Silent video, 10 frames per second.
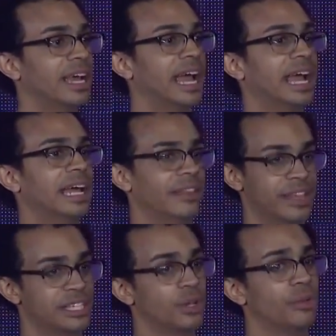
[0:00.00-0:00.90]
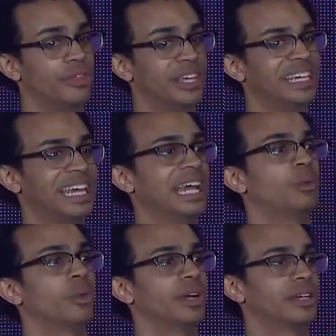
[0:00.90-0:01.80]
And this whole thing can't
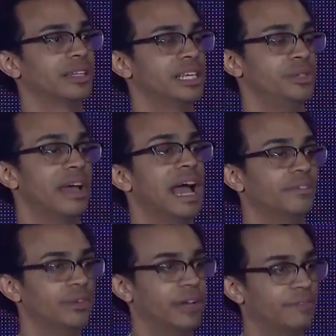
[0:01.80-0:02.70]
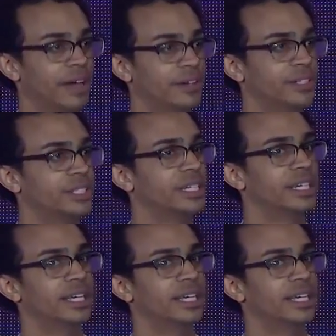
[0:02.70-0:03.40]
work unless you have great founders.